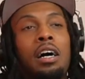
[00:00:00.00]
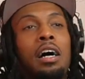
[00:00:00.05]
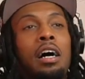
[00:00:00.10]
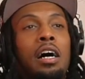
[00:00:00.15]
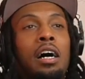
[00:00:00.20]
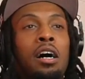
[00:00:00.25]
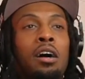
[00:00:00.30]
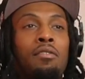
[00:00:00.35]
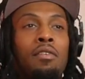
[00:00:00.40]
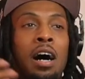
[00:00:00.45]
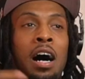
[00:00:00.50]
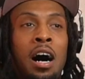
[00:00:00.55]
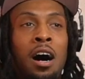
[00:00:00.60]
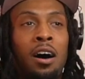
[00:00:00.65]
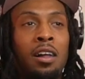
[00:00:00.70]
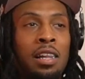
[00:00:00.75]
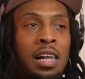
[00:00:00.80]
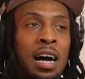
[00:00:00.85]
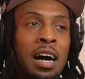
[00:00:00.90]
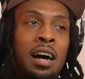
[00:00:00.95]
of
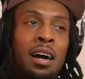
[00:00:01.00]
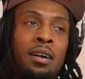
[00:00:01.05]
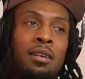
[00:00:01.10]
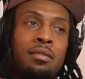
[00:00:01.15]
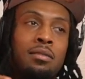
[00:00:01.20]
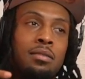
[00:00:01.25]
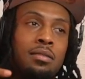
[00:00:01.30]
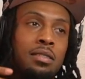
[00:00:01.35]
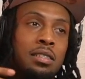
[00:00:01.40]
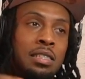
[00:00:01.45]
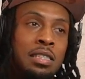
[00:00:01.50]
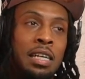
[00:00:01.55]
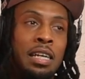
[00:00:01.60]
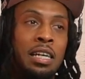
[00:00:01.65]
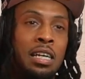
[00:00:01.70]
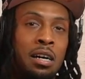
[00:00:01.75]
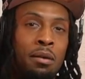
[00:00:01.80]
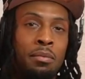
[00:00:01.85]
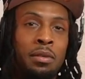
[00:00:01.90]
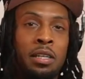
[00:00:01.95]
all our shit
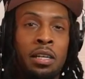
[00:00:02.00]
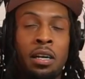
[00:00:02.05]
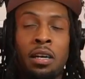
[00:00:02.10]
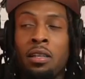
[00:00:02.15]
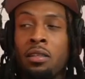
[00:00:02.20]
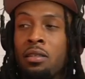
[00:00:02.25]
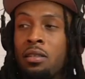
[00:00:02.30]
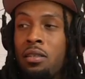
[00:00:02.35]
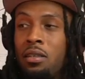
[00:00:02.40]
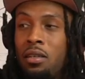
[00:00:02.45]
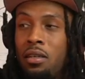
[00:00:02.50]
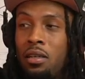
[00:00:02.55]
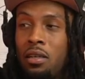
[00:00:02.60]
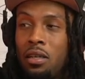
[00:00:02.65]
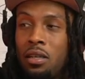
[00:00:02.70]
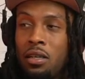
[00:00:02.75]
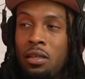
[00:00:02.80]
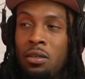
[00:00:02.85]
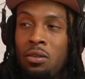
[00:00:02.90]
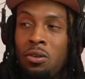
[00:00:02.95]
coming together.
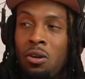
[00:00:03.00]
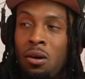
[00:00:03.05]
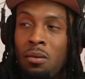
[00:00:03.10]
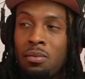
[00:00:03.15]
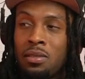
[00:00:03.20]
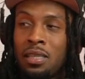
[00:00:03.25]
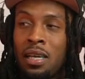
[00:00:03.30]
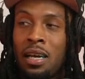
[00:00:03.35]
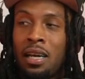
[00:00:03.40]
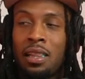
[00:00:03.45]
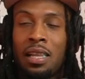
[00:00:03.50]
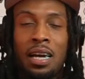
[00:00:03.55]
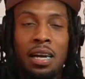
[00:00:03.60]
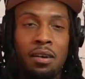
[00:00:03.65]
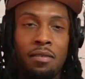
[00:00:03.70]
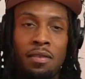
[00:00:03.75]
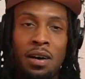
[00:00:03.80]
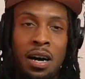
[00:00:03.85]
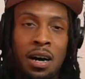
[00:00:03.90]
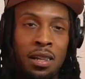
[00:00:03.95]
Mm. You know mm. what I'm saying? Like of
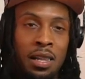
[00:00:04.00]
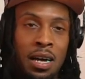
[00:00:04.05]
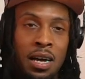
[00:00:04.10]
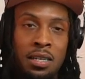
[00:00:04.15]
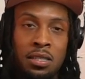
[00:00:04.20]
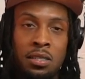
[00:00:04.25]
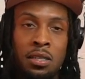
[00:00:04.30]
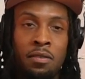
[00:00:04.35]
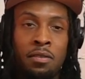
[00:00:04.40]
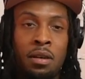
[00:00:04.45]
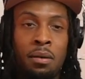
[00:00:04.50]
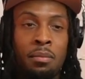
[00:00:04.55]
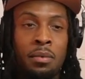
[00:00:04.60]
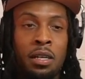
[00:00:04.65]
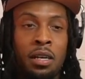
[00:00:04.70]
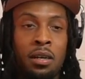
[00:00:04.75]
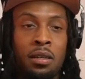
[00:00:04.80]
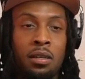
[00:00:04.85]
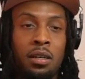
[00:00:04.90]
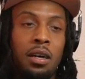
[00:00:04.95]
all our stuff coming
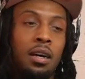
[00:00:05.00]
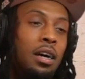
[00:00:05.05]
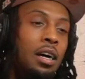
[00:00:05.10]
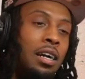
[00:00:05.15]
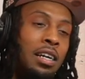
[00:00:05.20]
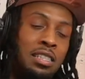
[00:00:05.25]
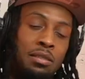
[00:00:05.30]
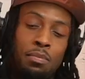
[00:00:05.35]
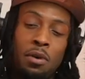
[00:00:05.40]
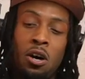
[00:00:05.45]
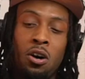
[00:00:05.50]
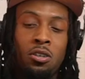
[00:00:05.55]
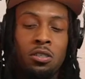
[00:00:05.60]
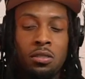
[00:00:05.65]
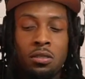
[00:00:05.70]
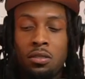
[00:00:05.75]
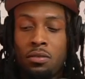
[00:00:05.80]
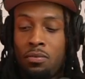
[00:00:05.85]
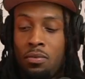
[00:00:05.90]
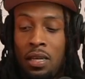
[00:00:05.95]
together. Cause
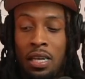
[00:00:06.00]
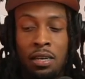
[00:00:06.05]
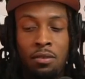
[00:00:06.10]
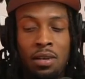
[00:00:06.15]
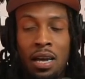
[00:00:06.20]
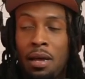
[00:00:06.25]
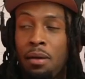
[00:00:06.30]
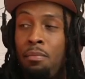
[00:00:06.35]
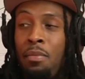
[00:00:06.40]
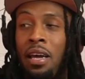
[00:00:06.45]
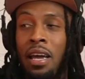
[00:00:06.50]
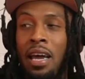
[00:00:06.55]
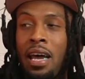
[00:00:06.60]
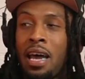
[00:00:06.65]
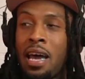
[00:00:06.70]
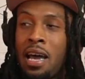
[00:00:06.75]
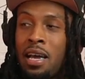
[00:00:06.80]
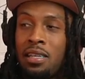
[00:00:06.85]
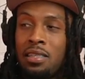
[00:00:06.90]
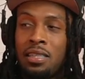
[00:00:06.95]
Bones, he he been
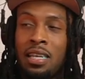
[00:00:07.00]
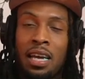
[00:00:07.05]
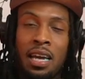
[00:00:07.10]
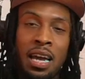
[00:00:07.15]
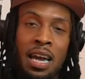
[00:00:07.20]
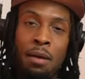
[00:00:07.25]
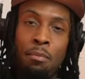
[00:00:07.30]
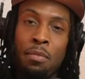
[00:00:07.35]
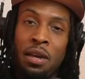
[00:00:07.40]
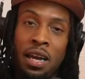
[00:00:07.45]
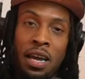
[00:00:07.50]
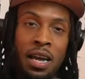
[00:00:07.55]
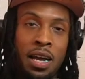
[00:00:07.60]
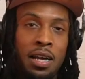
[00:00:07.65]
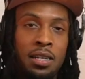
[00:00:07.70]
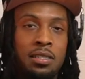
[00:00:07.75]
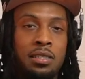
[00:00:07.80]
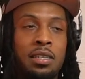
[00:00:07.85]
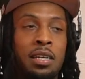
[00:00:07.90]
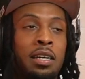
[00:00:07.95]
had they had been had
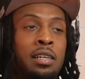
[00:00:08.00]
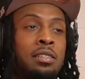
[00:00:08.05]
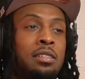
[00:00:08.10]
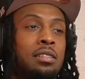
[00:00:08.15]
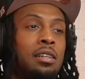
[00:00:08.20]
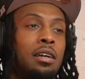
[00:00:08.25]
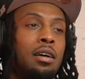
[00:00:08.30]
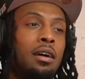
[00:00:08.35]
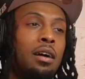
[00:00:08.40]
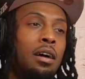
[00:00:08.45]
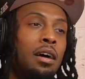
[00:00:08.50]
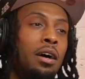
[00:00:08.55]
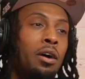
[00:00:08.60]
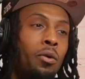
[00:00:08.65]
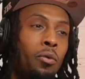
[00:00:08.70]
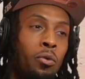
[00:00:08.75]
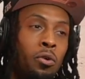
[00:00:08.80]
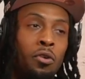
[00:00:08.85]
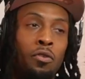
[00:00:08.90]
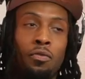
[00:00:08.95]
Sesh.
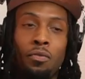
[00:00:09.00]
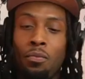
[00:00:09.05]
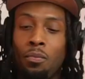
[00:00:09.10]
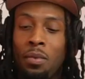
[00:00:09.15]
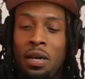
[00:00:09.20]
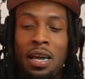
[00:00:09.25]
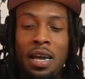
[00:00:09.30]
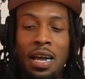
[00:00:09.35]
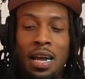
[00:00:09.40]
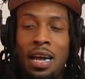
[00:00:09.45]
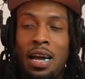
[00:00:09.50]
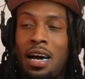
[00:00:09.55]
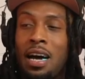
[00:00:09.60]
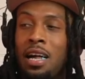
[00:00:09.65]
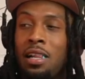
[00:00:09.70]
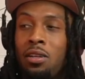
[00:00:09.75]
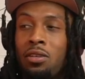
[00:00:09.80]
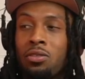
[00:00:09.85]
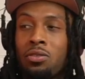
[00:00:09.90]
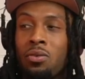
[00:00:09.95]
Wulf Ben had
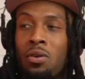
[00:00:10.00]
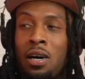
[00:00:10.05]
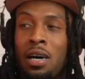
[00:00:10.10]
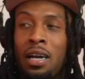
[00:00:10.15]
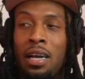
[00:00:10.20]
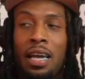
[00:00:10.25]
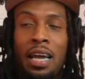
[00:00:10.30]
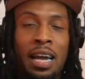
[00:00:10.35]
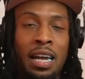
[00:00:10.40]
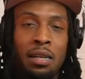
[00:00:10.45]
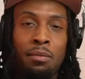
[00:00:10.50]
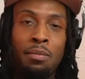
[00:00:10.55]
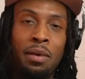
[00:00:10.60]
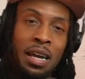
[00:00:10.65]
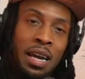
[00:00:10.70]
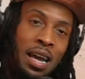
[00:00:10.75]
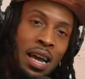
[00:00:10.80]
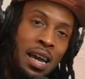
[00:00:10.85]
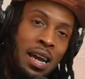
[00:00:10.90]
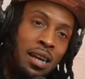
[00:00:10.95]
Hollow Squad, Eddie
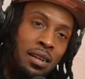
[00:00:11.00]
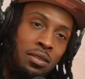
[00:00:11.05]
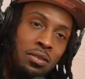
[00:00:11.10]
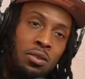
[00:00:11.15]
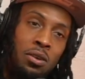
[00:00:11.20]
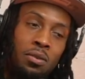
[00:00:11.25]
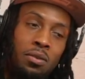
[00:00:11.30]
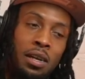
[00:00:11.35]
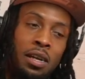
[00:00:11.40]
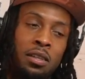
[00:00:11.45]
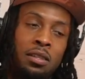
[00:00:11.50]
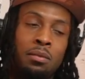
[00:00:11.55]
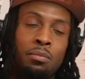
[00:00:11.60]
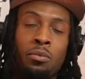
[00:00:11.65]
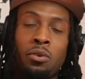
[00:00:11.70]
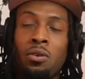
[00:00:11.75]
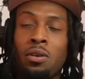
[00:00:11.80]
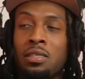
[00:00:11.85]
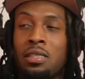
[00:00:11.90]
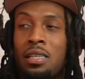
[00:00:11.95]
Ben had, you know, Healthy
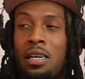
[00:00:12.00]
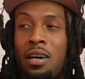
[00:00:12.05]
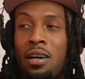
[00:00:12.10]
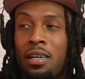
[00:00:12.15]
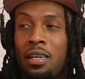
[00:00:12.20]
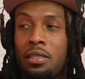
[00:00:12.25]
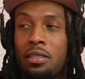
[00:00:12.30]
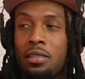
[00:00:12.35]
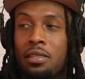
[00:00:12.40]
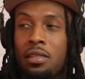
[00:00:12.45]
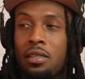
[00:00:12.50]
Boys and all that shit.